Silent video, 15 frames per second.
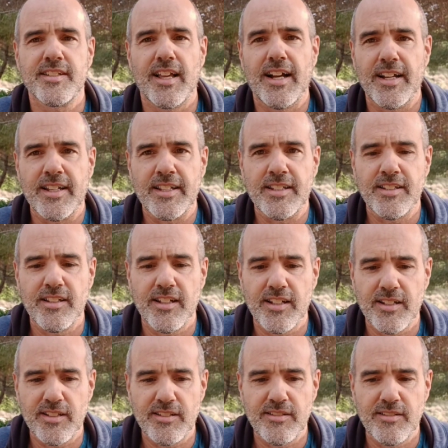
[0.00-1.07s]

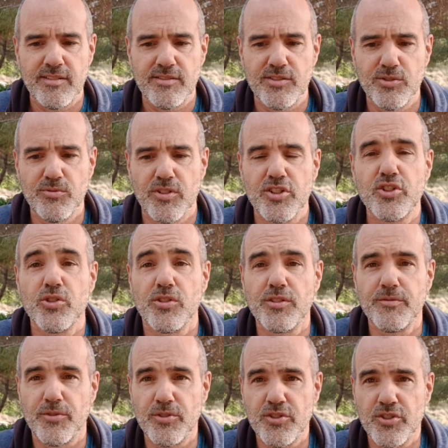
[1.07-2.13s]
I do a short
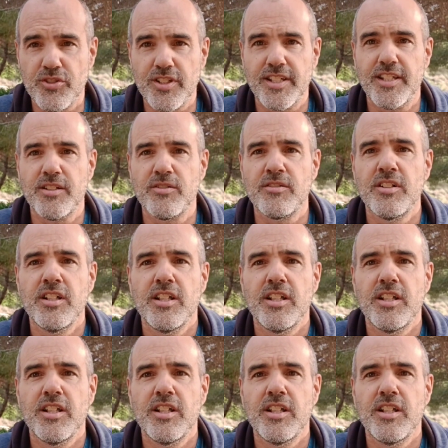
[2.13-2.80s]
version here